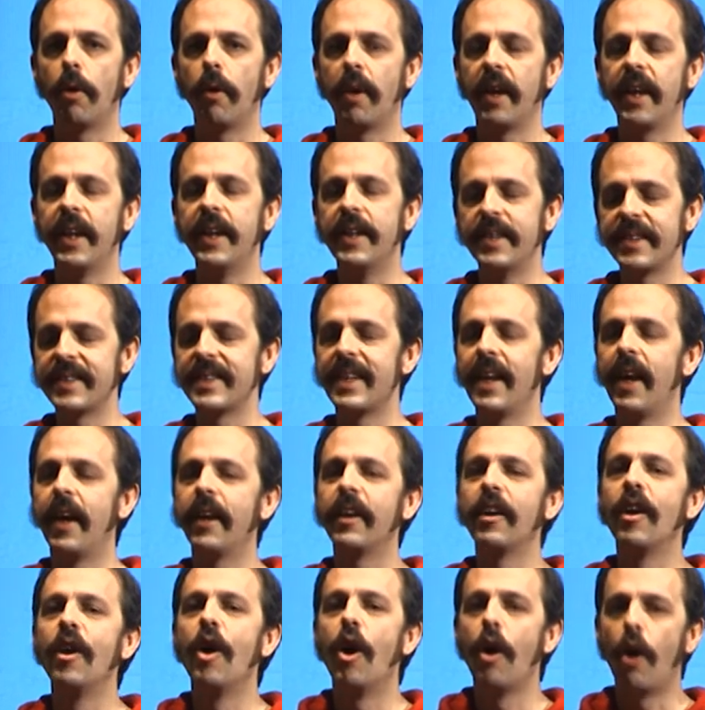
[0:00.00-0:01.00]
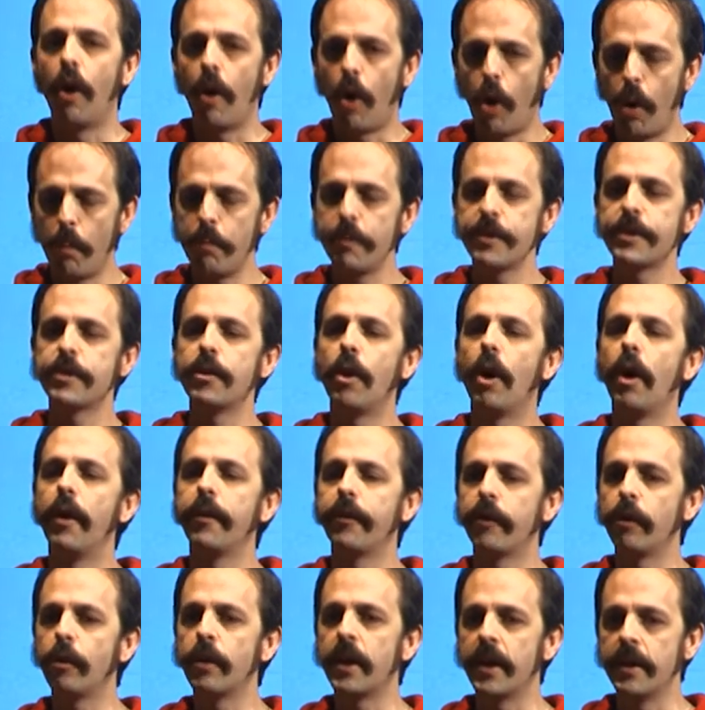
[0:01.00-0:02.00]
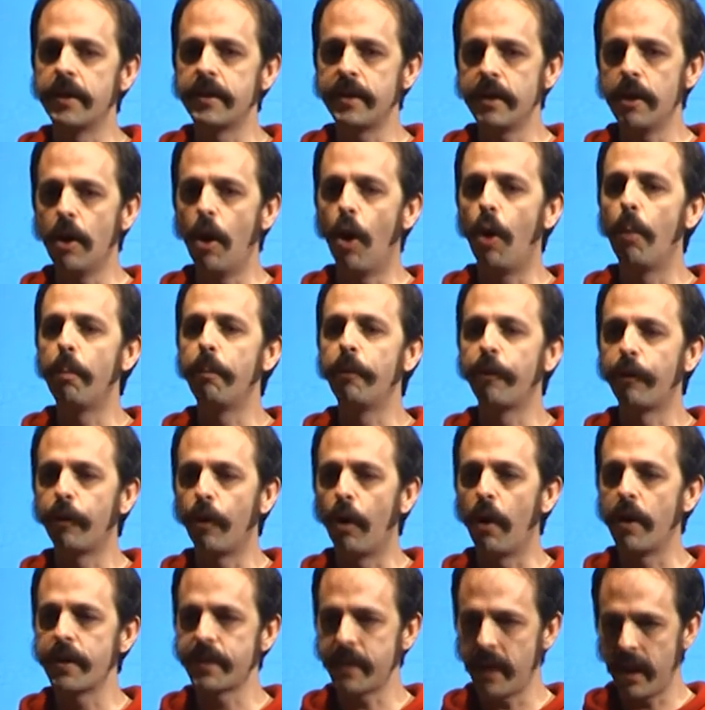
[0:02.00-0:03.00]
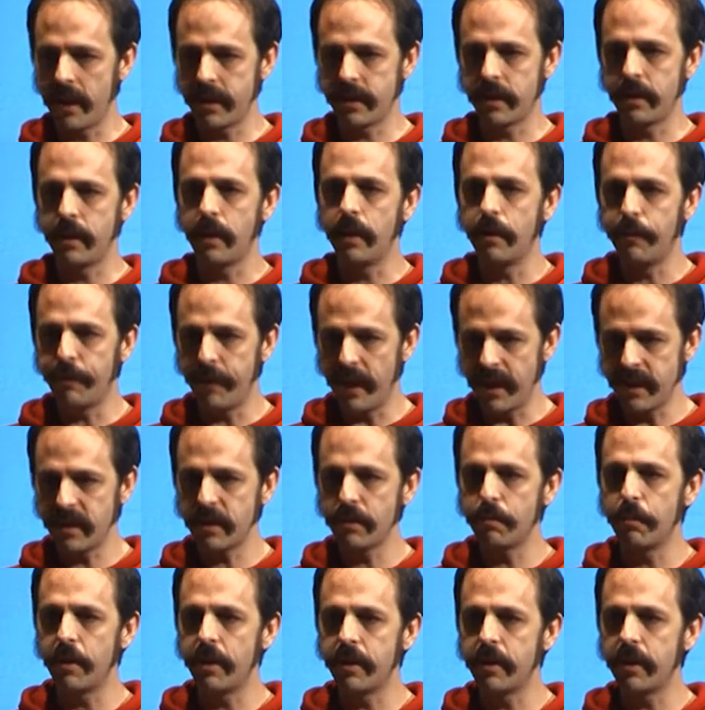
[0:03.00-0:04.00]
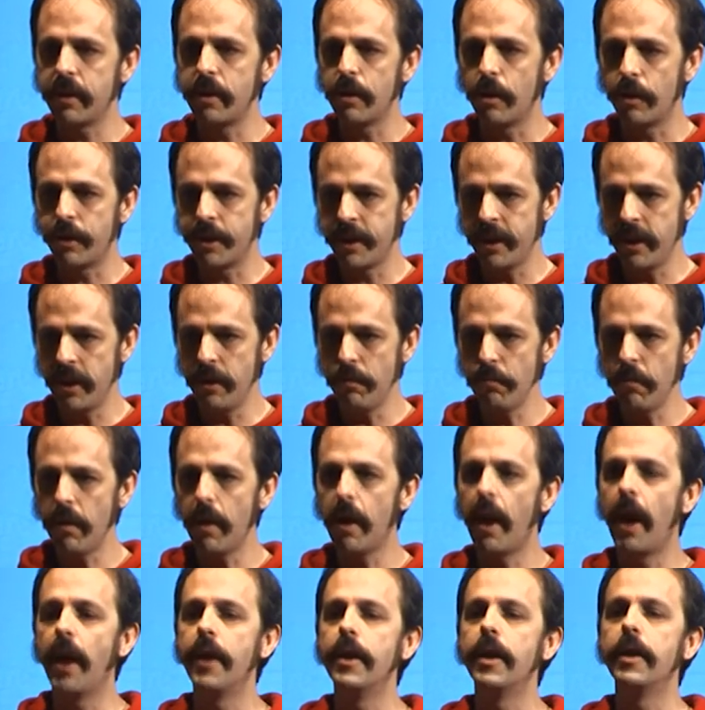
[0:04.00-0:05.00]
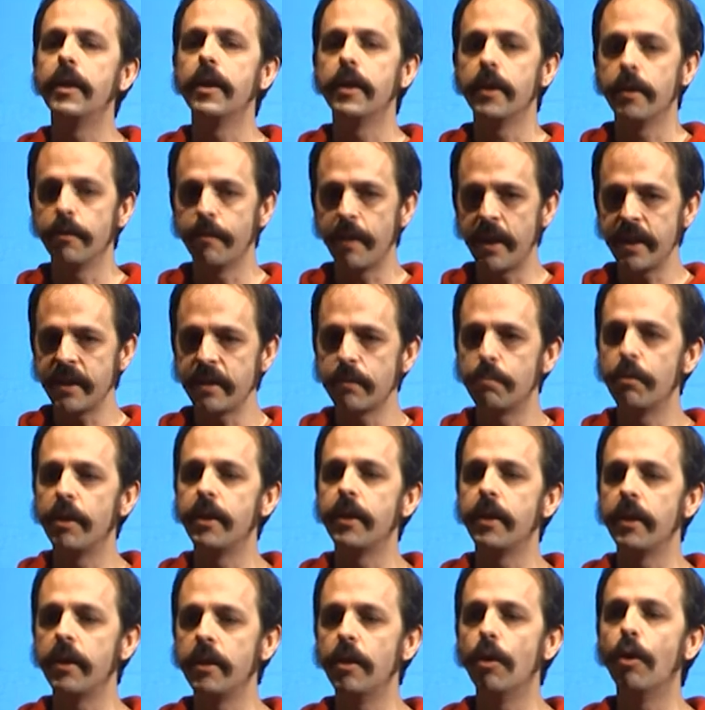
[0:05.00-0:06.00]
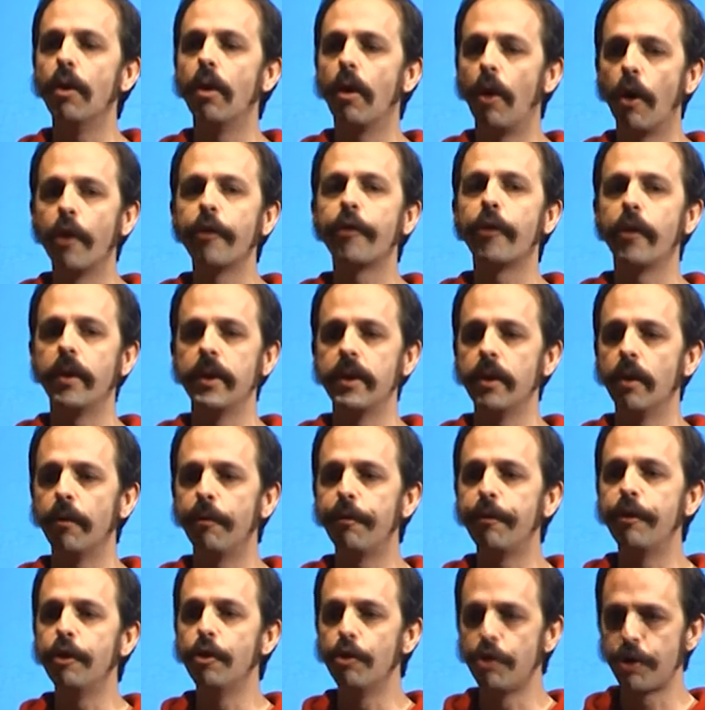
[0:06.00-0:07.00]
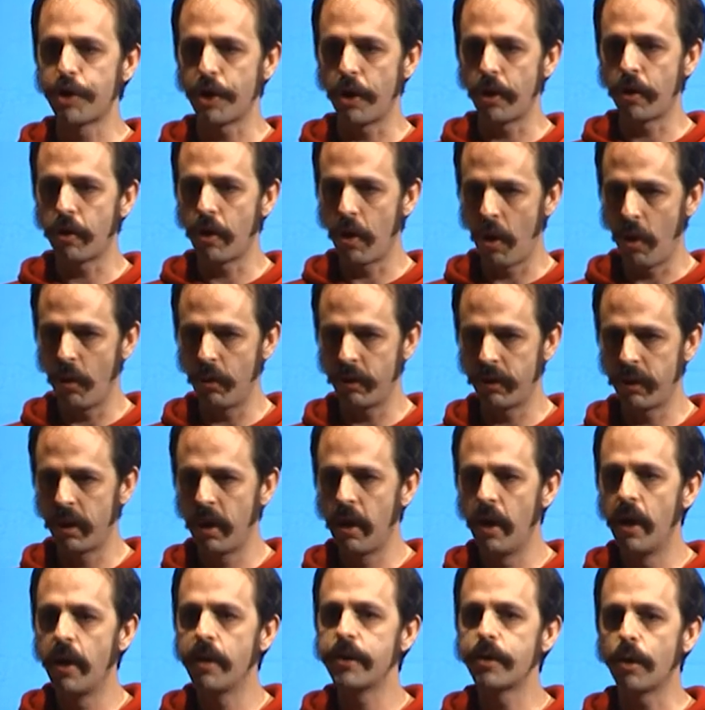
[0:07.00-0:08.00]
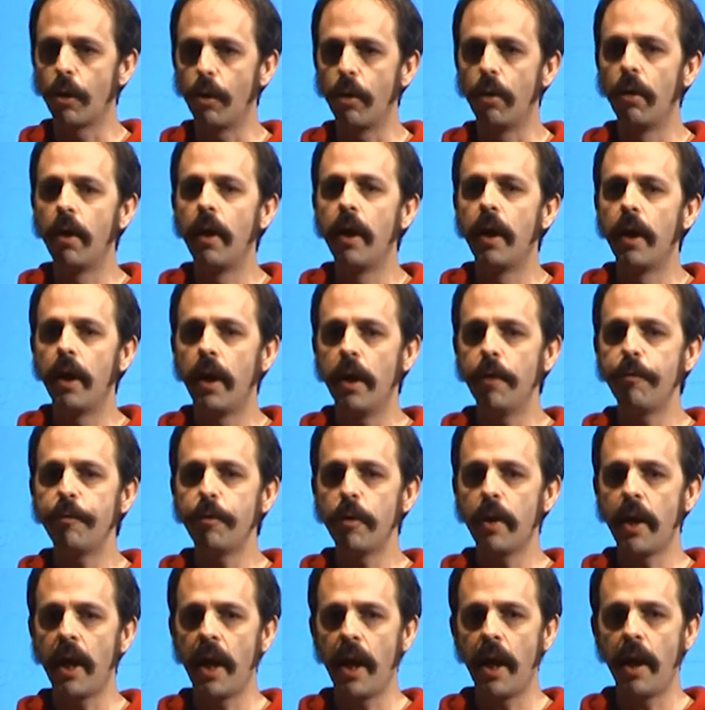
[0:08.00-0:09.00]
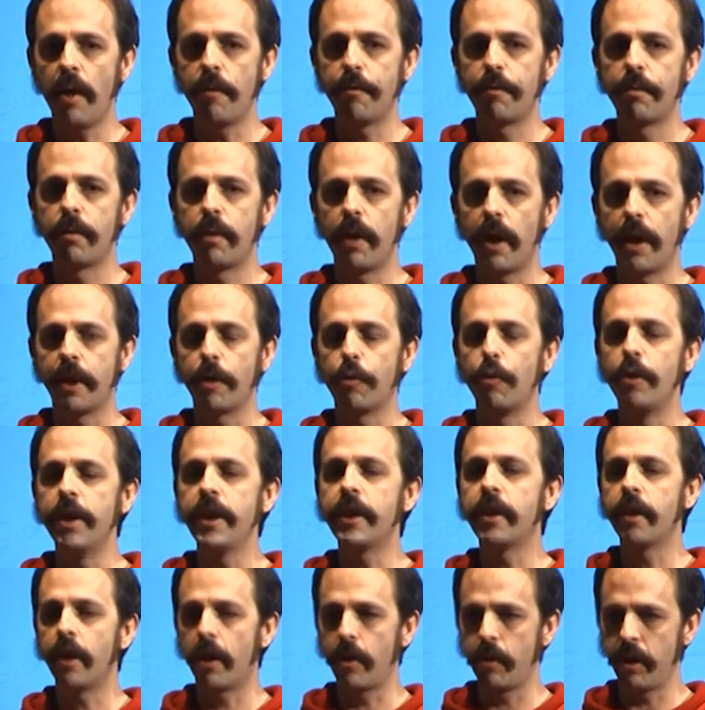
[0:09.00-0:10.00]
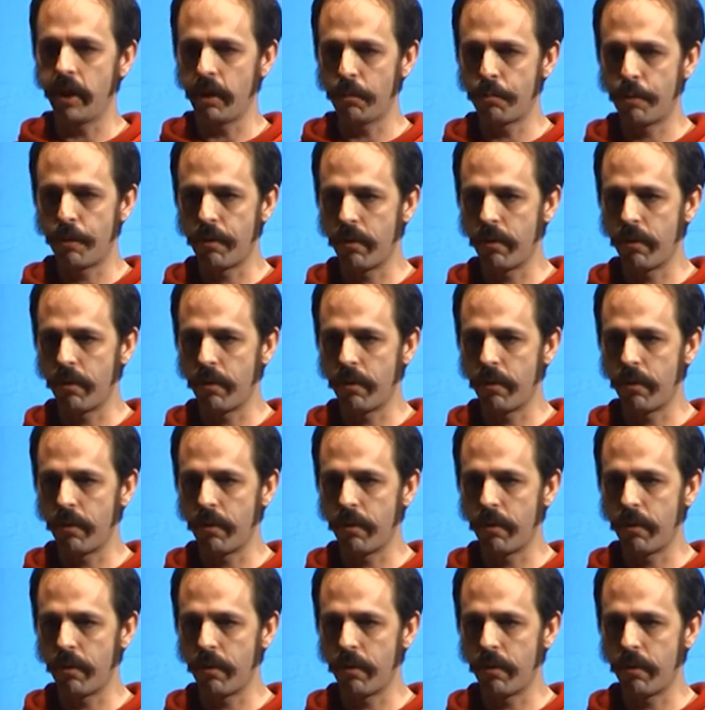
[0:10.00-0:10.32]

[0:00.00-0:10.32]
it's like open source, you can see open source as an investment in your team and an investment also in your future code. So if you have like recurring